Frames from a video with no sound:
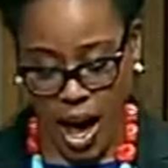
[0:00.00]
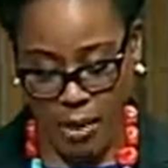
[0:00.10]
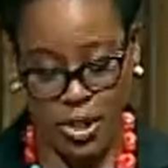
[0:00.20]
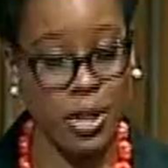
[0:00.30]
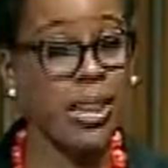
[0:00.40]

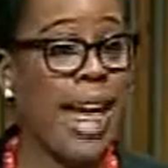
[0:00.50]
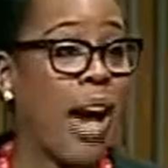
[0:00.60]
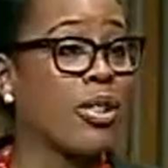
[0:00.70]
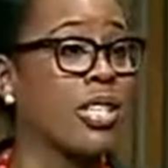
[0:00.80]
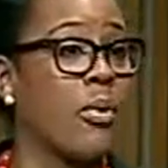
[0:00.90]
to
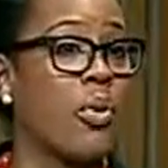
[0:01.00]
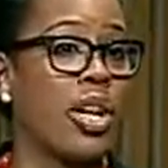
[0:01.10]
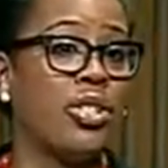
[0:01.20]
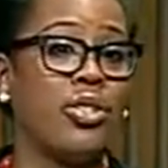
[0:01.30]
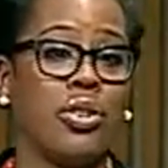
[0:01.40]
allow
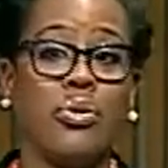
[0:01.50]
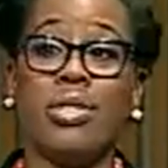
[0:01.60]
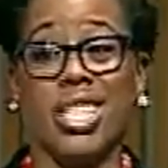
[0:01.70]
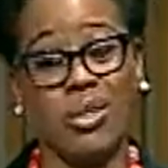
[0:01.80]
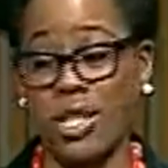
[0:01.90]
someone to
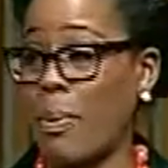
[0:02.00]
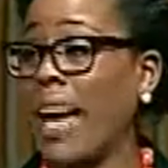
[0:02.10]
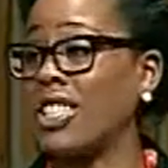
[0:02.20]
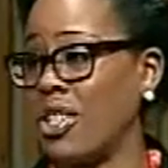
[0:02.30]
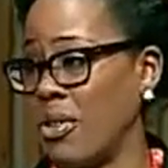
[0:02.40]

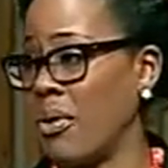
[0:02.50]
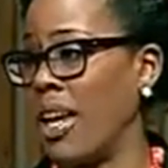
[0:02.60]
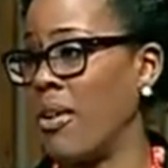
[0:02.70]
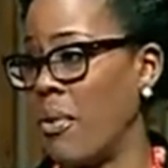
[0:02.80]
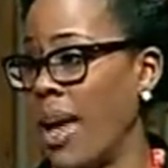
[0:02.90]
disrespect you
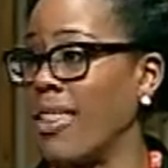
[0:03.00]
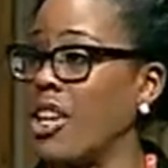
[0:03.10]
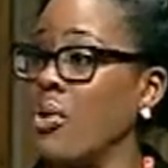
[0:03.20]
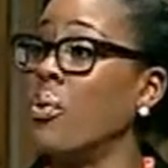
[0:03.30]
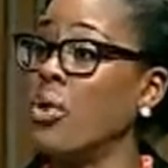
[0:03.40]
in a way that
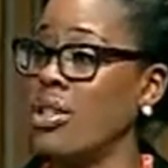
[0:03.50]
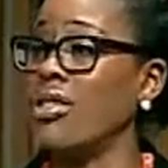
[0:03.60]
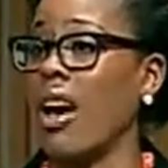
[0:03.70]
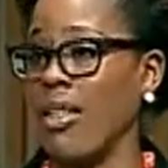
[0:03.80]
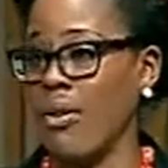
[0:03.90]
you wouldn't
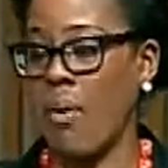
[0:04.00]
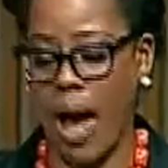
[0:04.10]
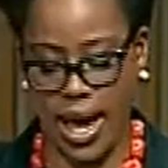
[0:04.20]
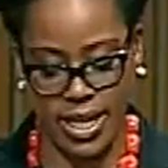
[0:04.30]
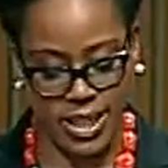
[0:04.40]

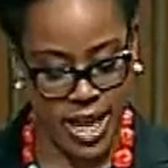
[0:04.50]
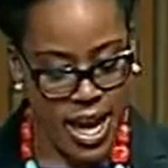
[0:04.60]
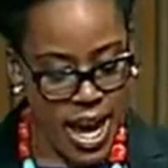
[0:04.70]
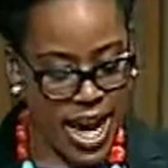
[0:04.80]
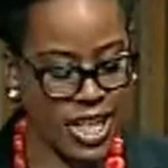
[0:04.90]
otherwise.
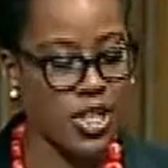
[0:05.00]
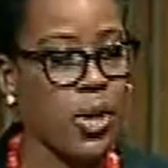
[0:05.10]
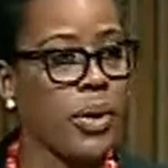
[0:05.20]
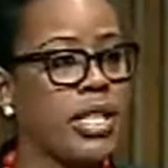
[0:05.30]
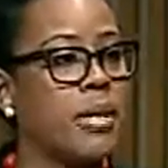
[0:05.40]
And
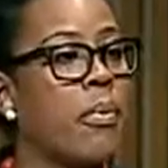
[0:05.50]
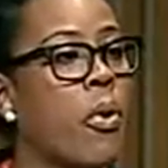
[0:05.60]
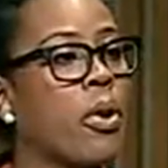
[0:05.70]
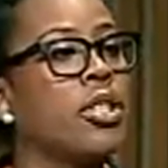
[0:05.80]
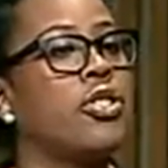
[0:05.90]
so it's
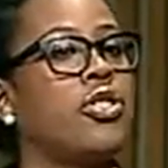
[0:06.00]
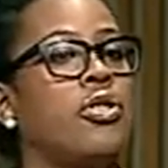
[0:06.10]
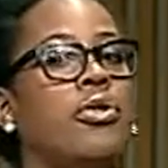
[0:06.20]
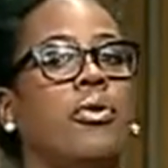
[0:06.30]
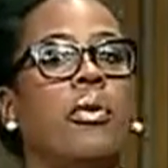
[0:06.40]
important
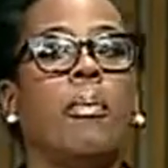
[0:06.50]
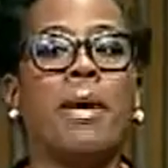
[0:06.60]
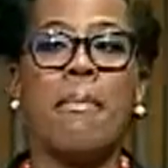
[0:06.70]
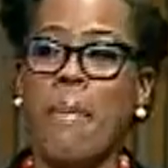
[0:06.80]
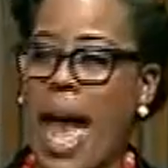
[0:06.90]
to
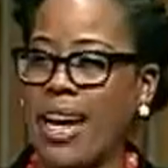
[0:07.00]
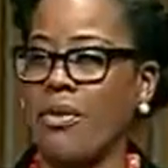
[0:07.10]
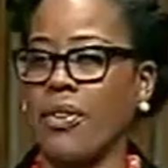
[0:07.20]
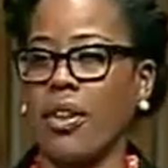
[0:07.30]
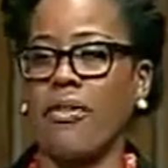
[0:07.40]
be
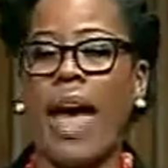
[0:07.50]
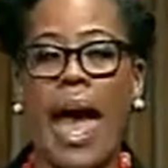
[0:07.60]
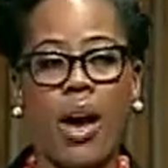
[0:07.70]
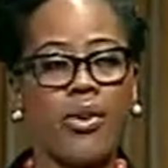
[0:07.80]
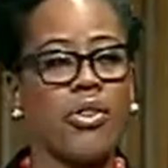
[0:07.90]
mindful of
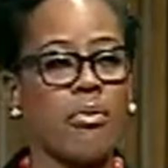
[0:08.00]
how you're